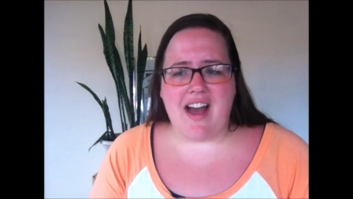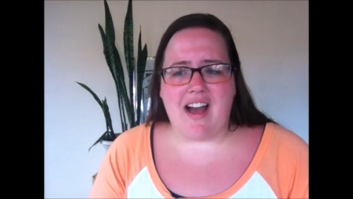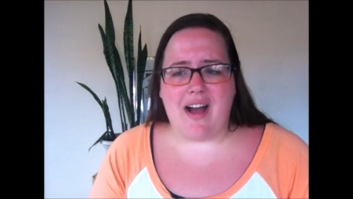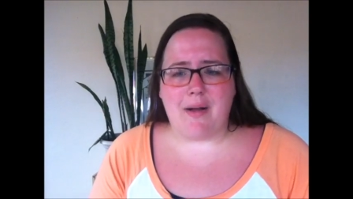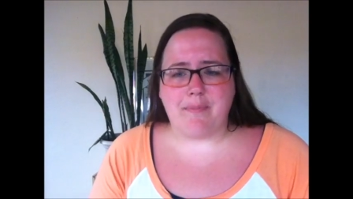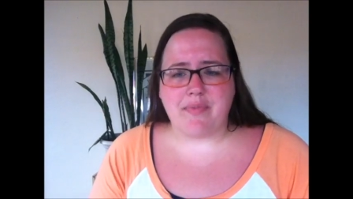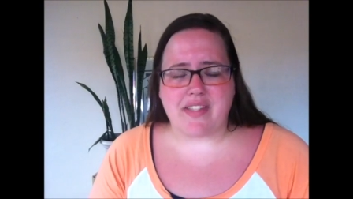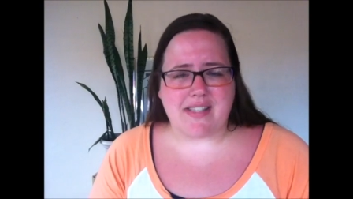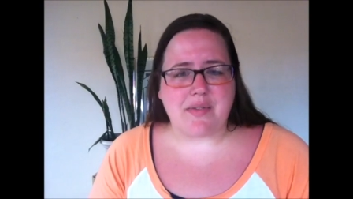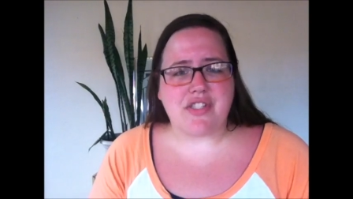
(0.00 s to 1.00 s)
Um,
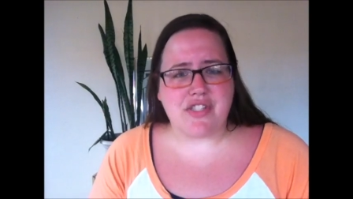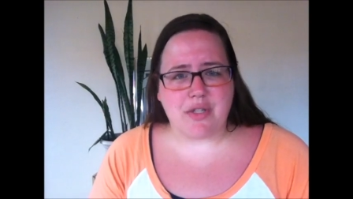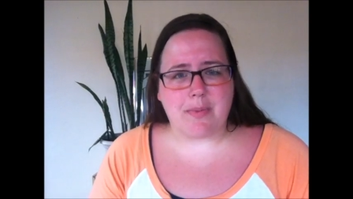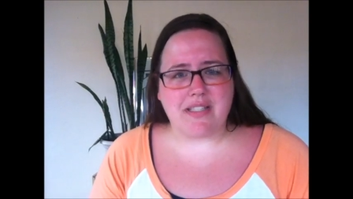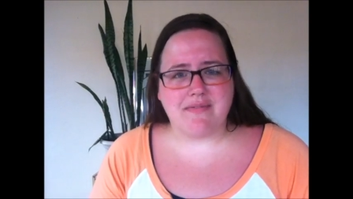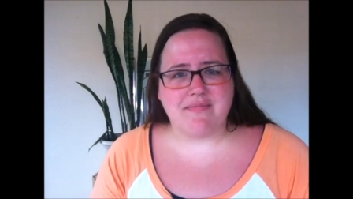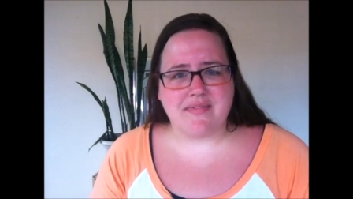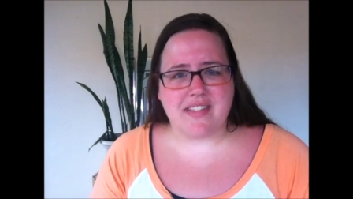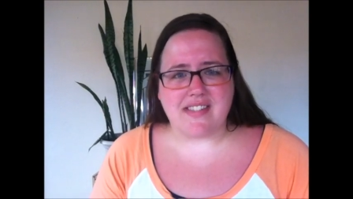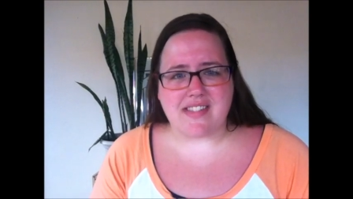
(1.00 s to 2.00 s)
so stupid
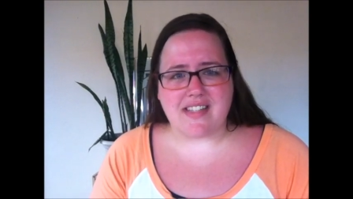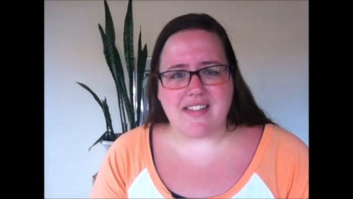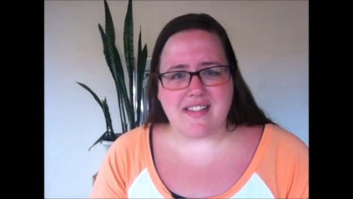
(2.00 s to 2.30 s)
is the,